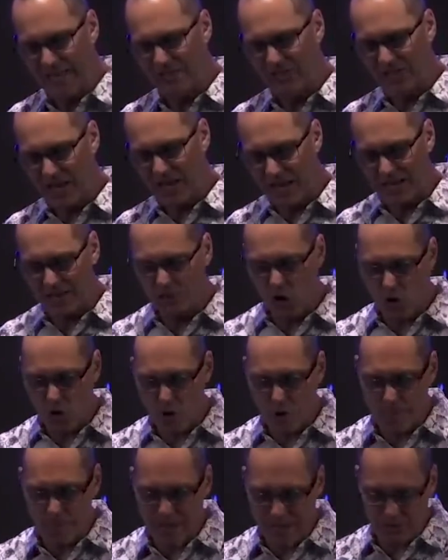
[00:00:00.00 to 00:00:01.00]
things are
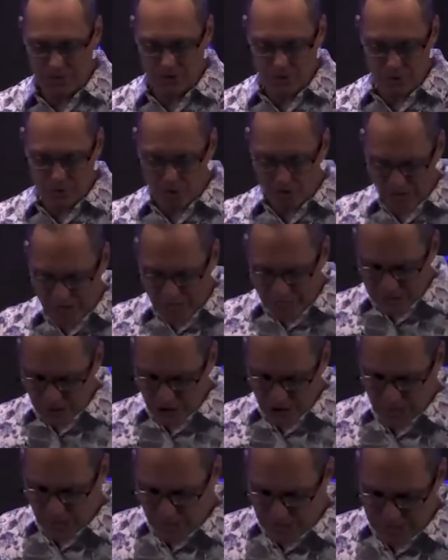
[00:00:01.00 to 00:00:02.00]
about to move. And
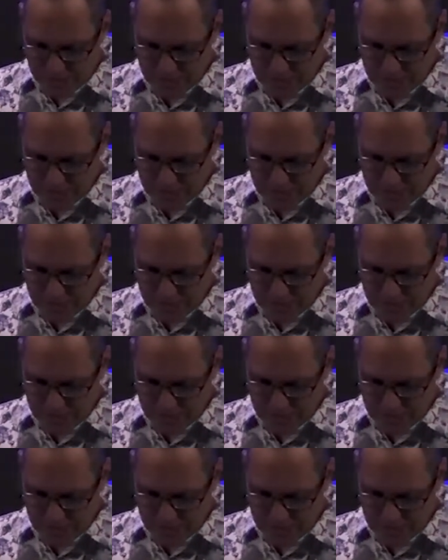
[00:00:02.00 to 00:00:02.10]
suddenly